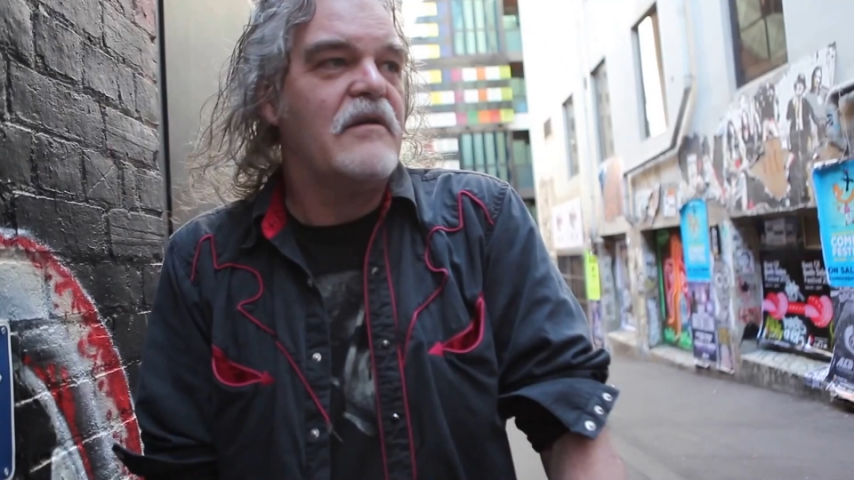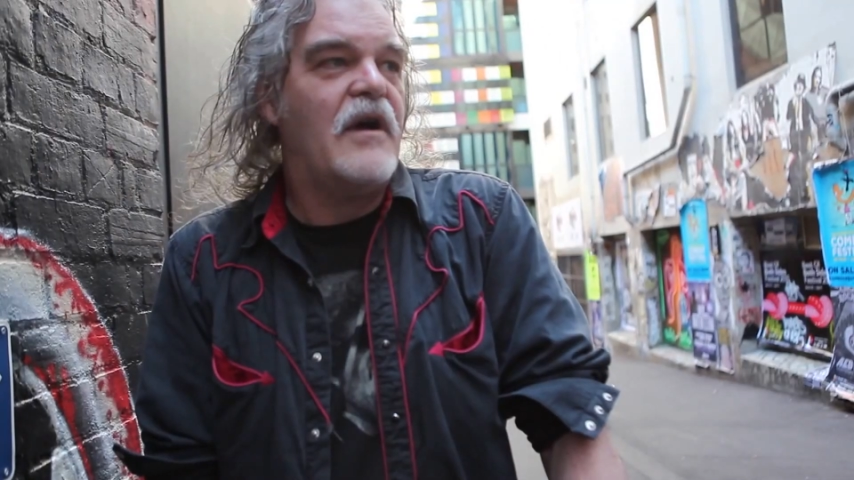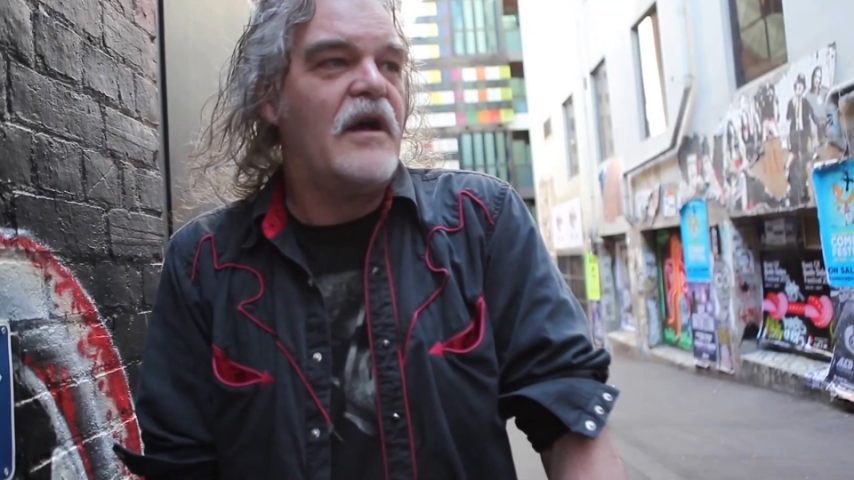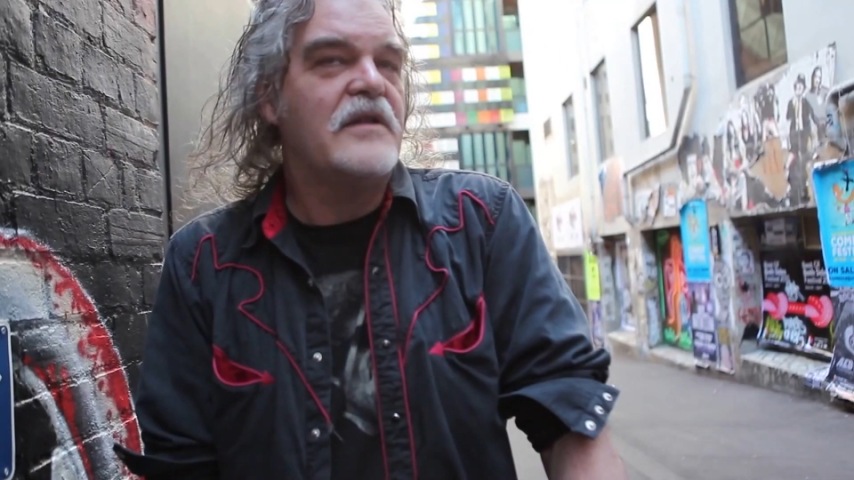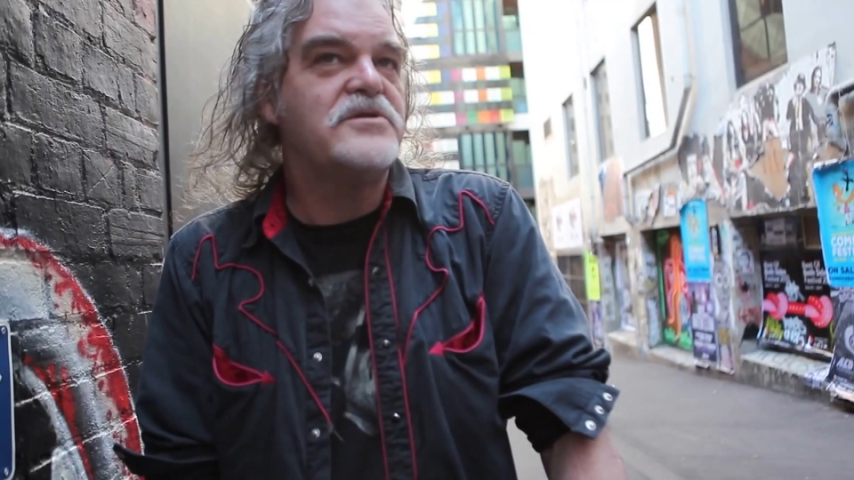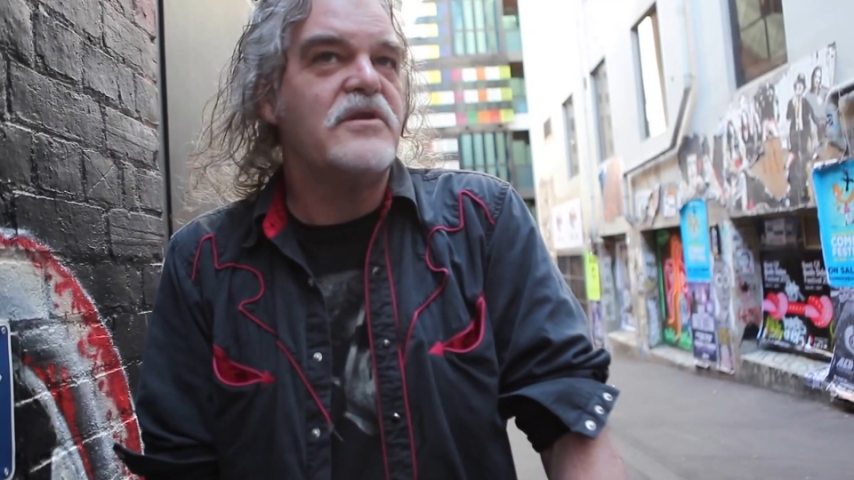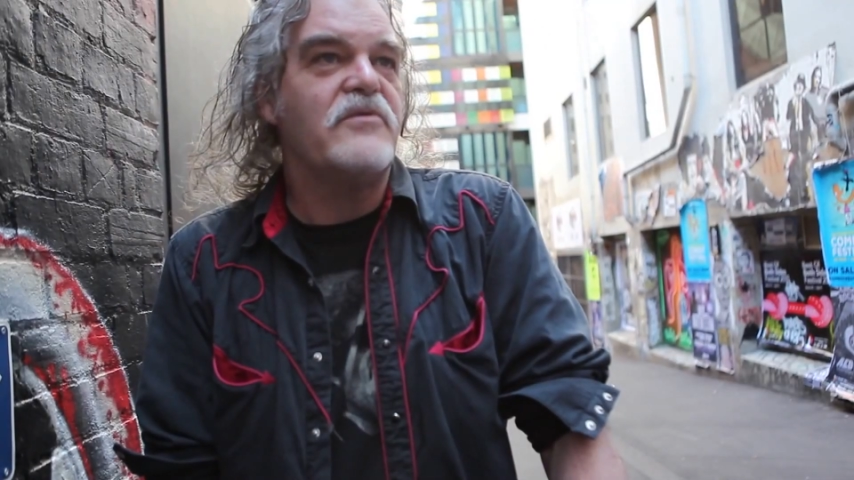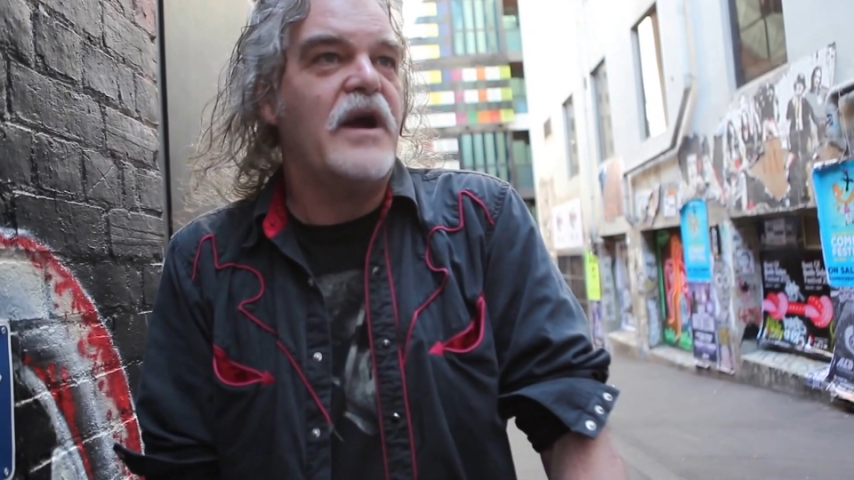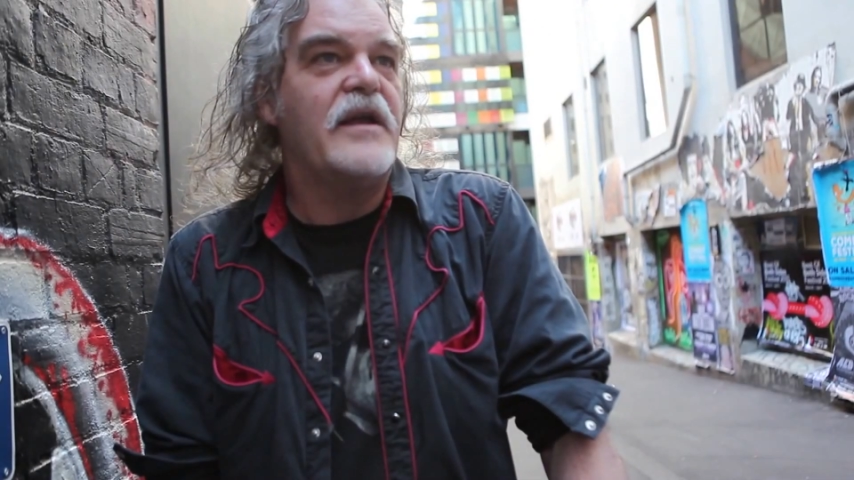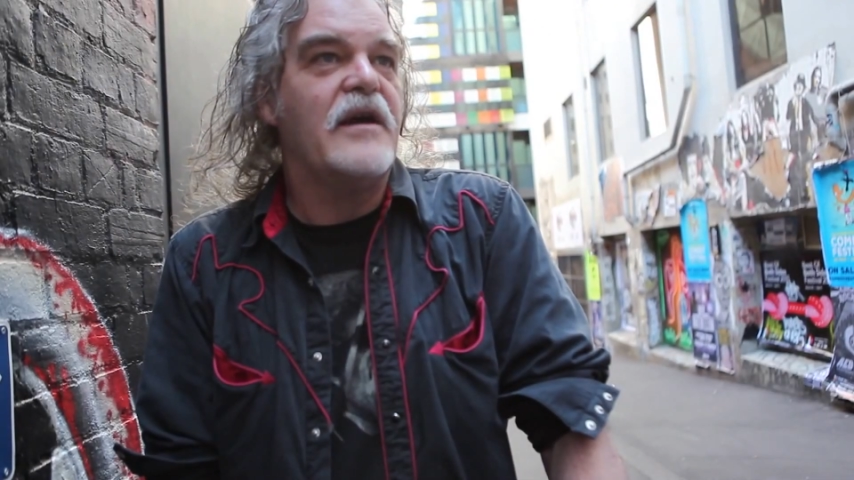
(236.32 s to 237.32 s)
I listen to the
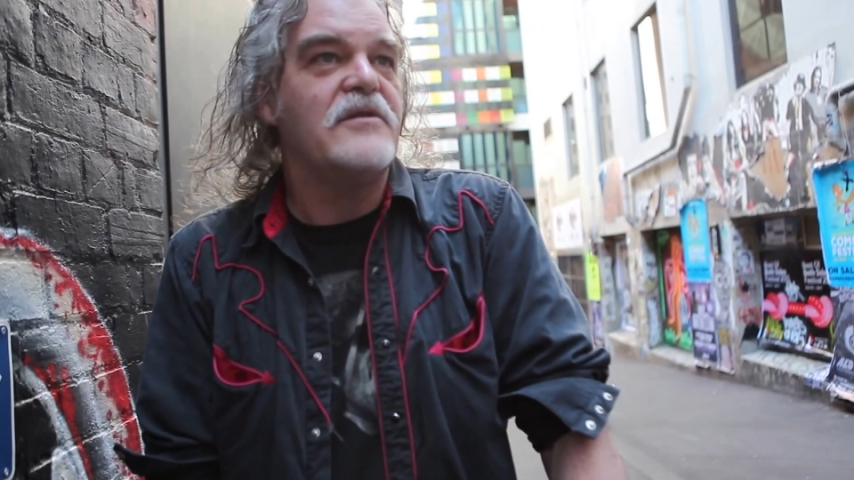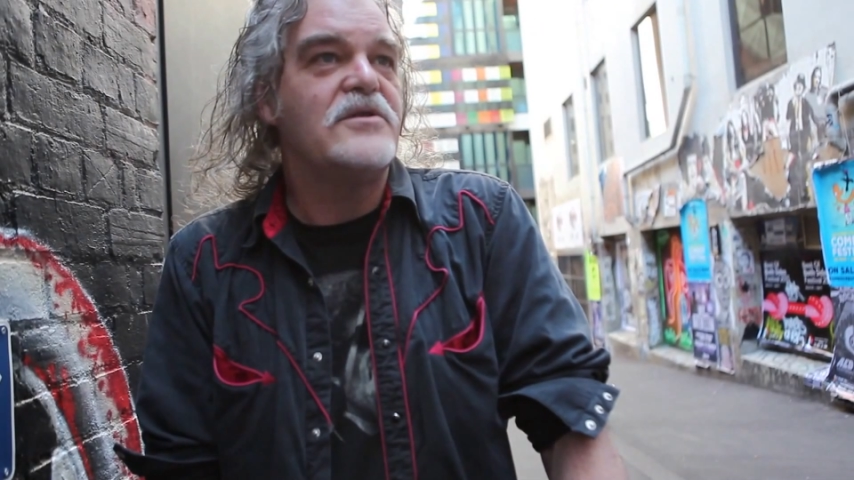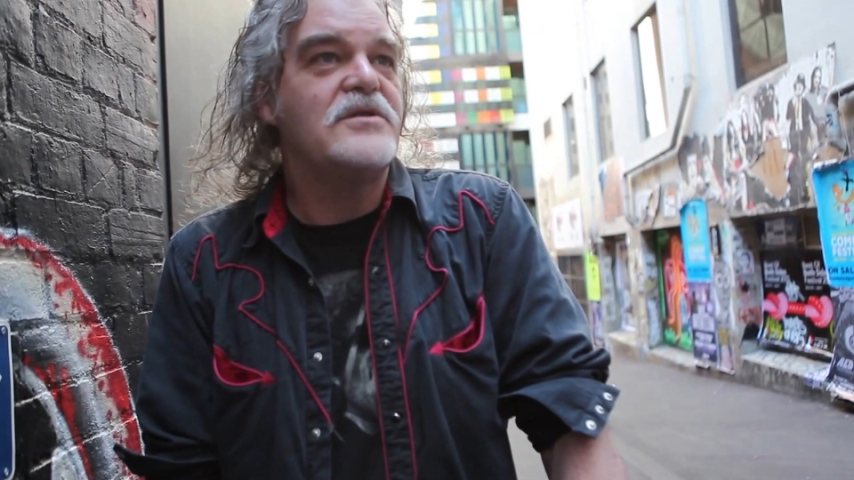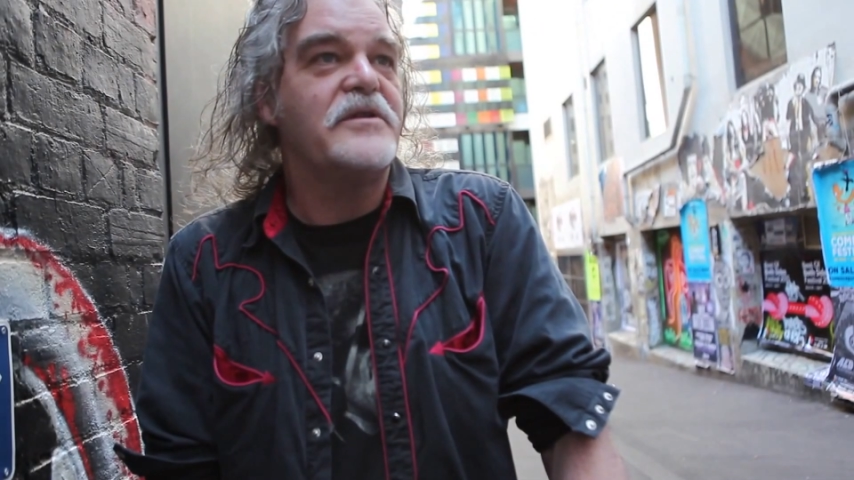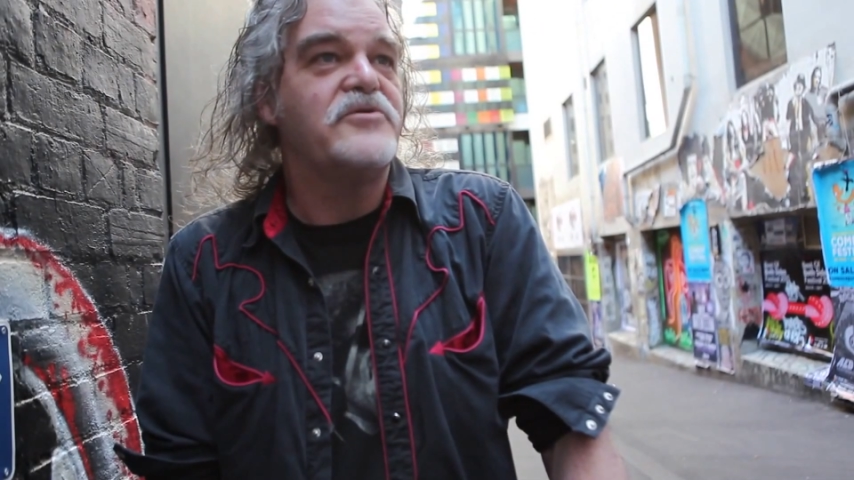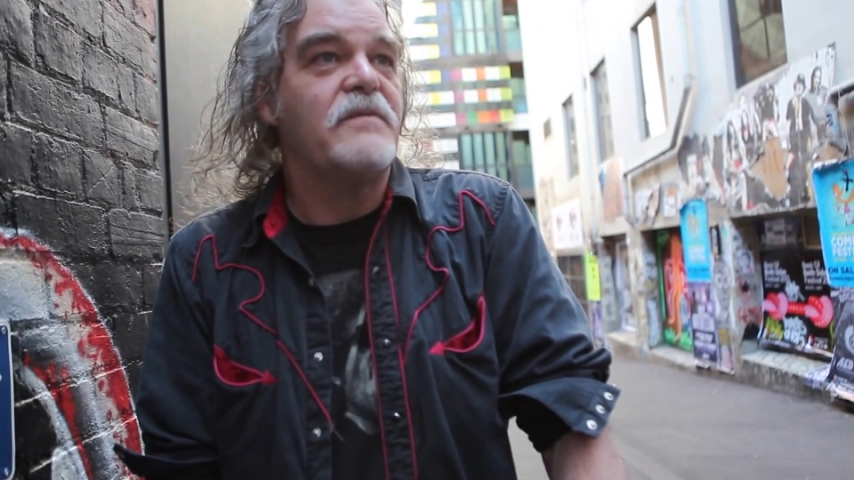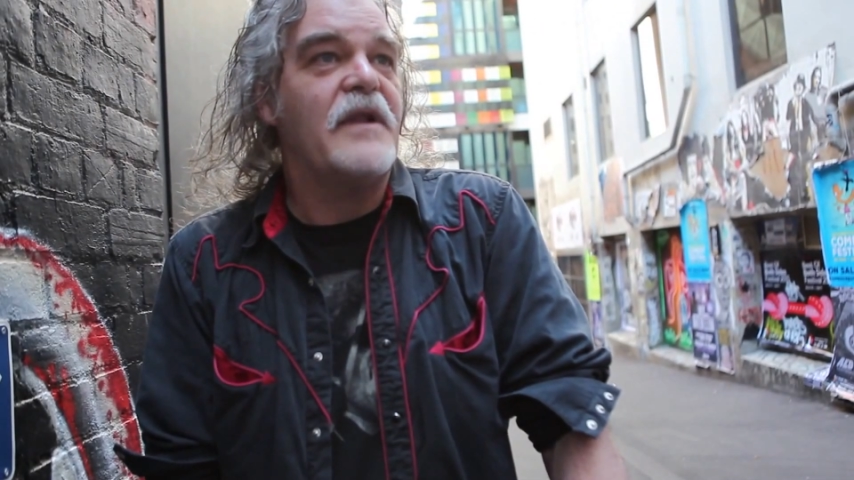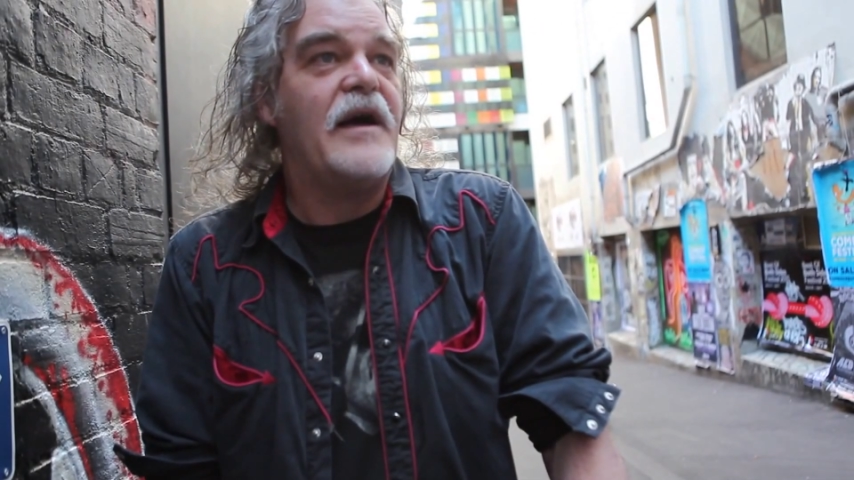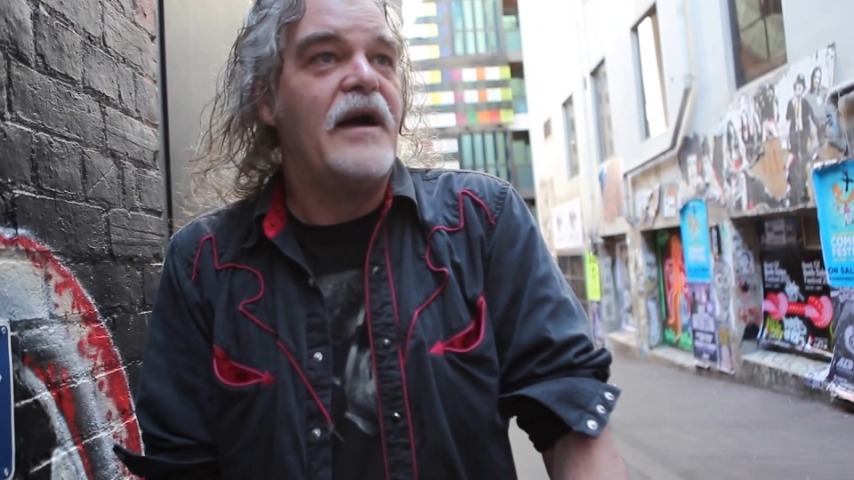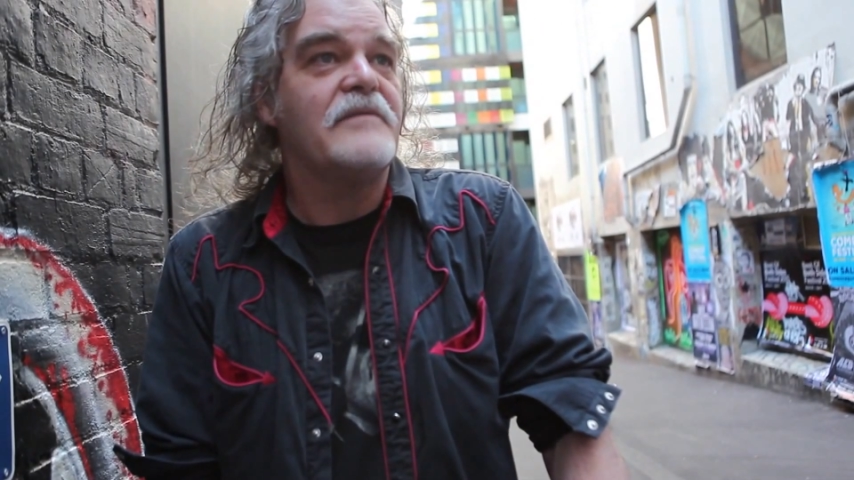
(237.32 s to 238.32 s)
radio, usually Triple
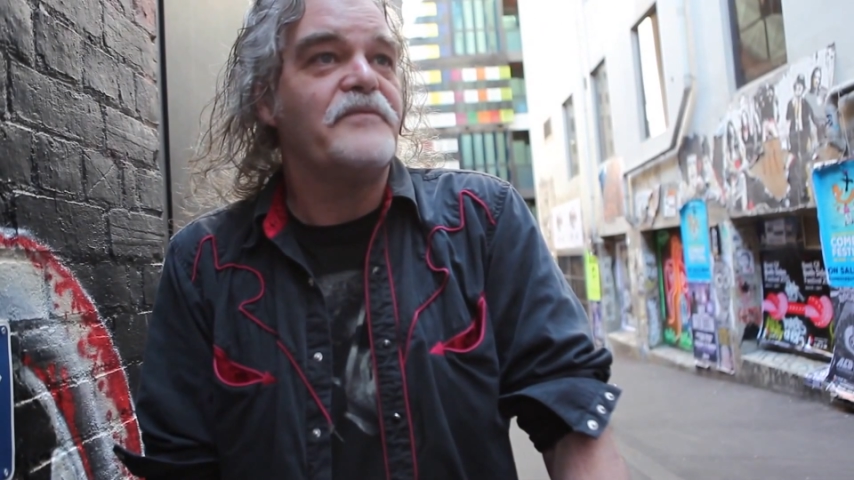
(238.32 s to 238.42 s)
R.